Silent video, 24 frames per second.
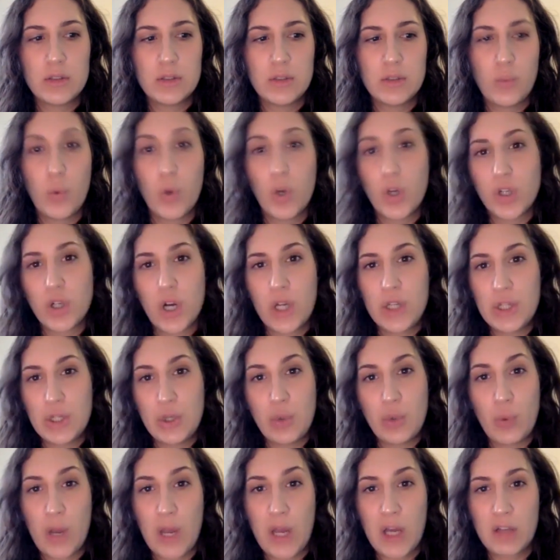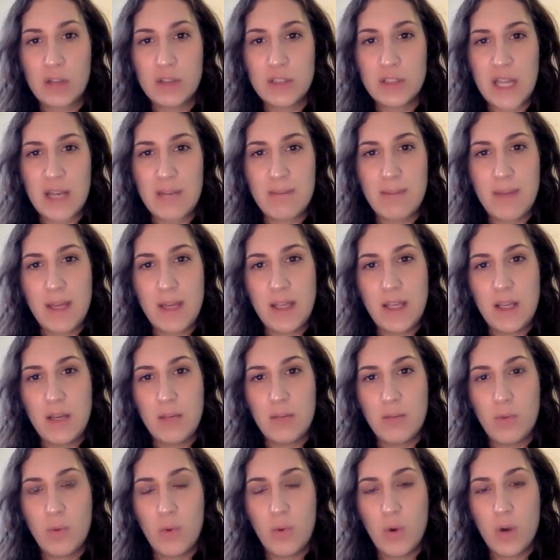work on the ground and
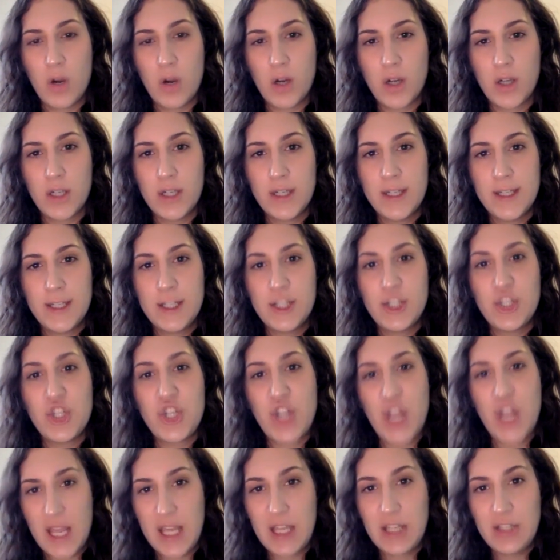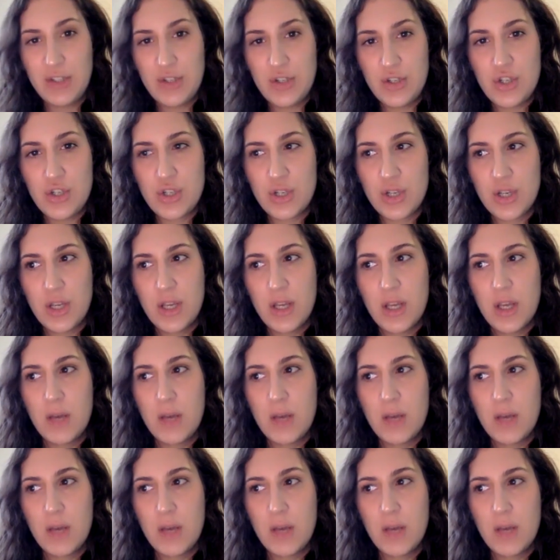making more change,